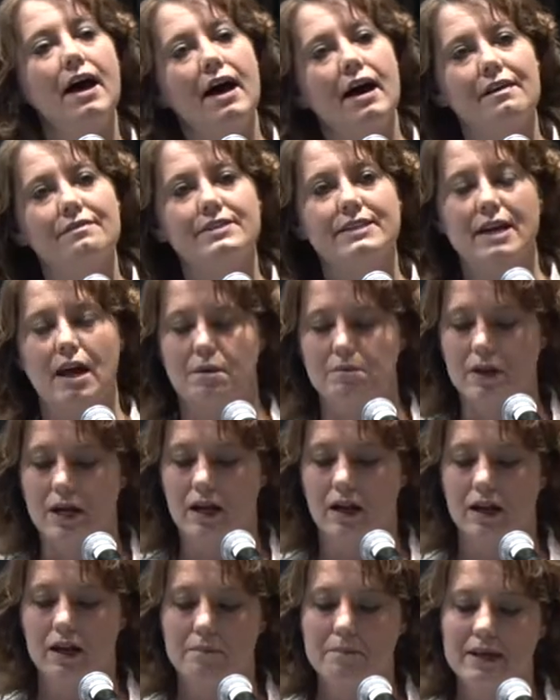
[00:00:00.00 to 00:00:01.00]
of
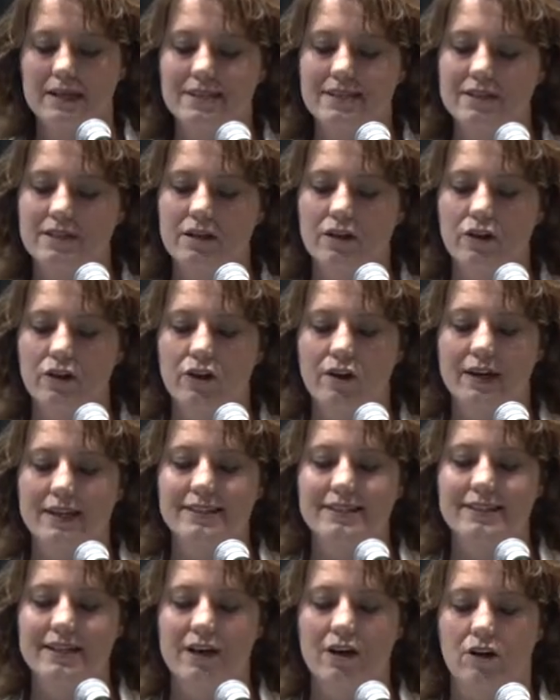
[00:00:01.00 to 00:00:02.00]
salmonella, but still you can
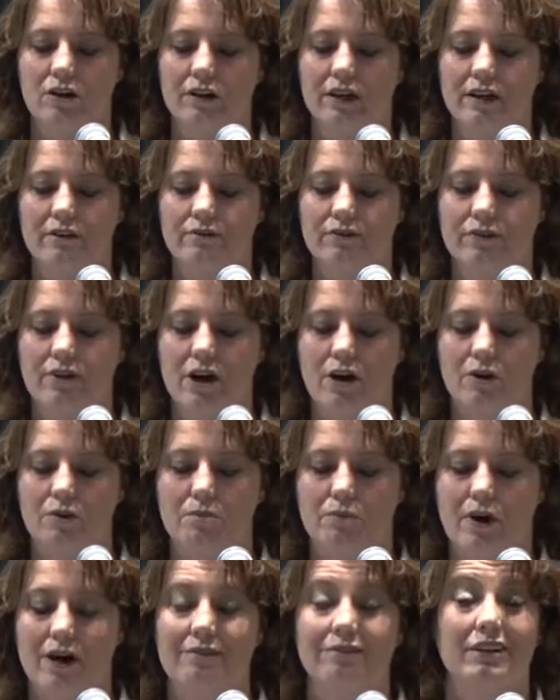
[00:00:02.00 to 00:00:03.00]
see our lymph
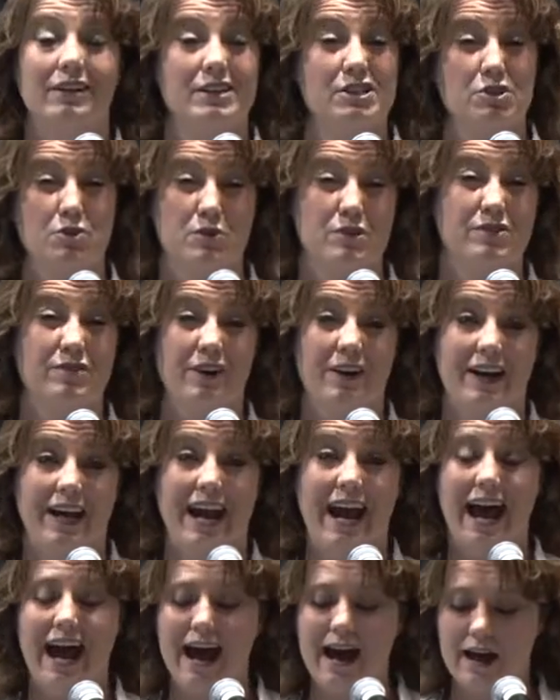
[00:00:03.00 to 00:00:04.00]
node prevalence was very
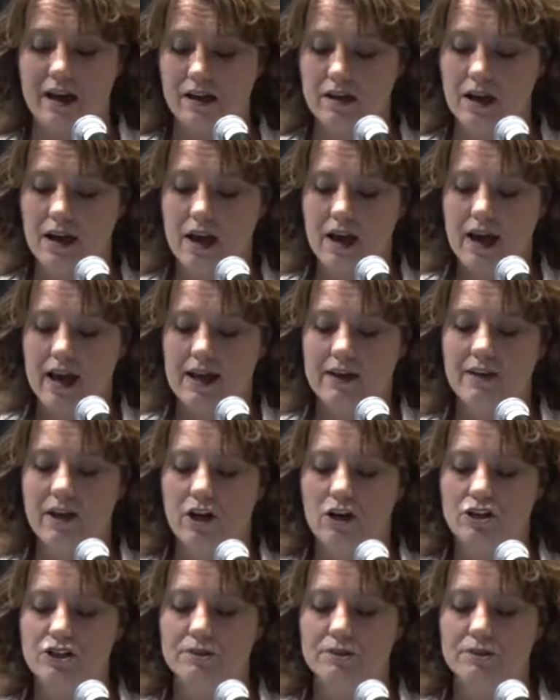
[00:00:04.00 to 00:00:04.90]
high. And then our